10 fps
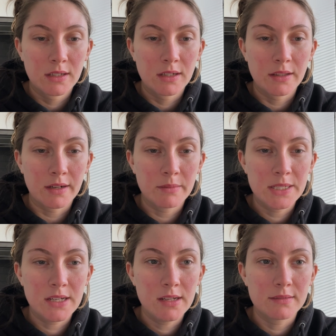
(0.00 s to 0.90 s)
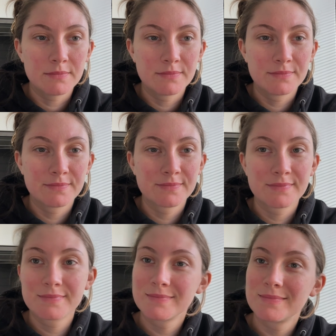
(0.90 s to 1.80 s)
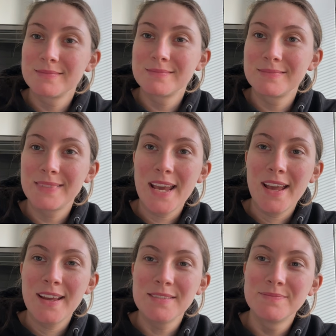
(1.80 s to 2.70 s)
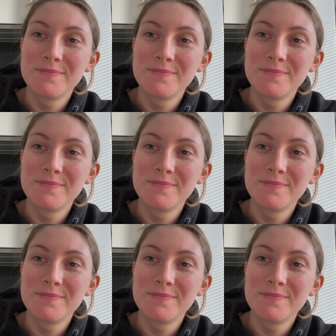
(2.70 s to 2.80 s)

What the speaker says: then I'll be done. Yay.